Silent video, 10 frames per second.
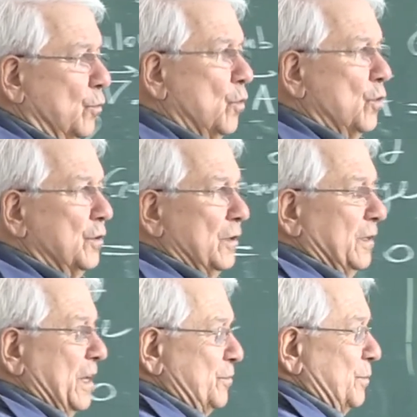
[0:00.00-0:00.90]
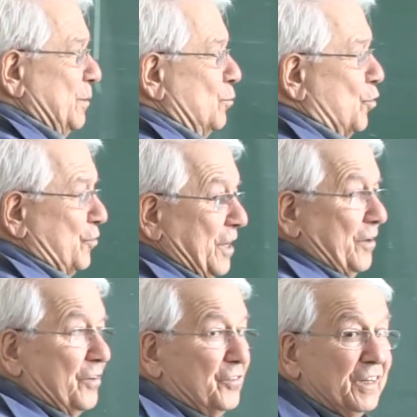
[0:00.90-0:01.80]
or let's be more
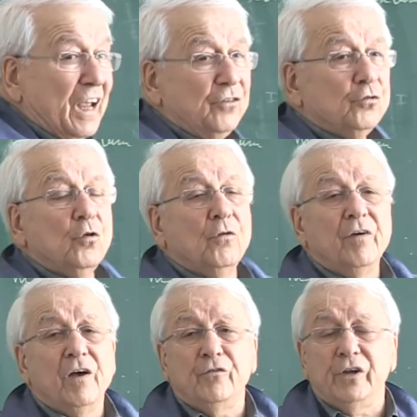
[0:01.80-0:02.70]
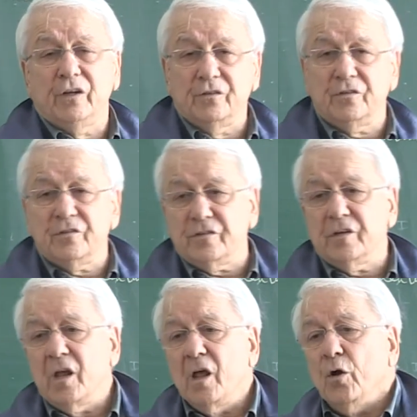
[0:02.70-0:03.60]
rigorous, gauge covariance
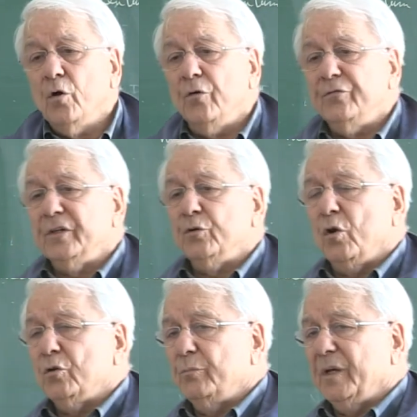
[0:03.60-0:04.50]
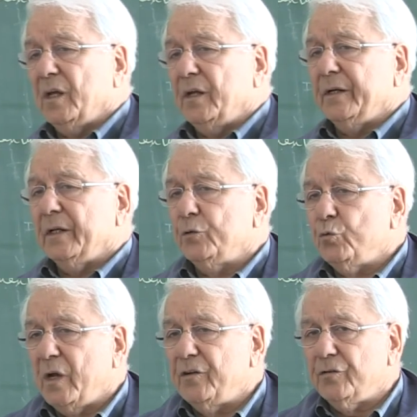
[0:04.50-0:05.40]
of the quantum mechanical
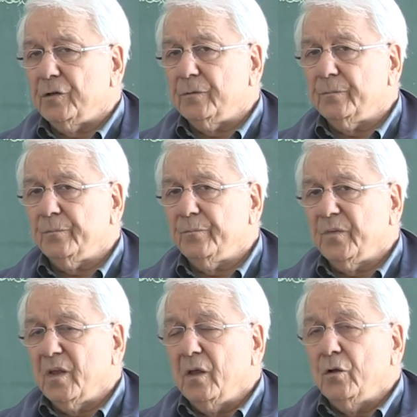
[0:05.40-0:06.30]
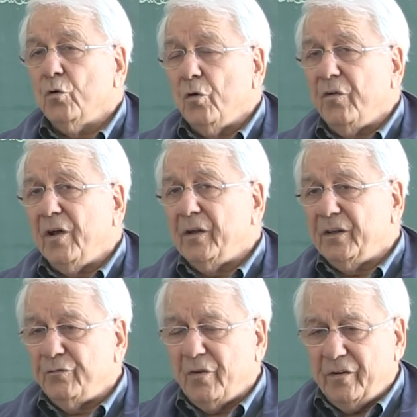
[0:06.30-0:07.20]
equation?
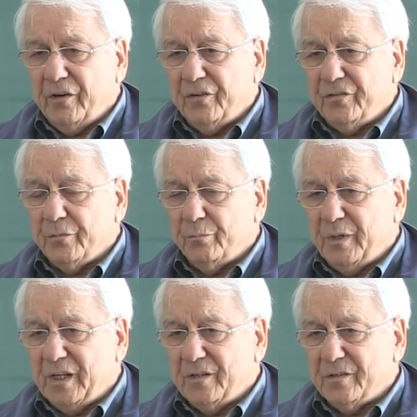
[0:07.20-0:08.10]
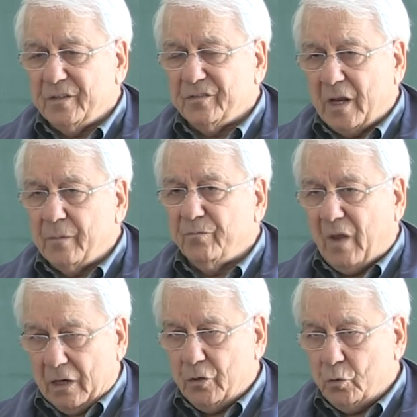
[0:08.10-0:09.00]
Invariance means the same
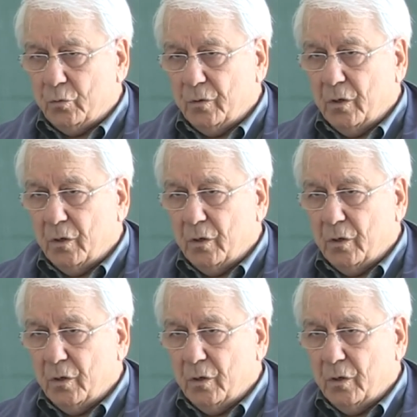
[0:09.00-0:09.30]
value,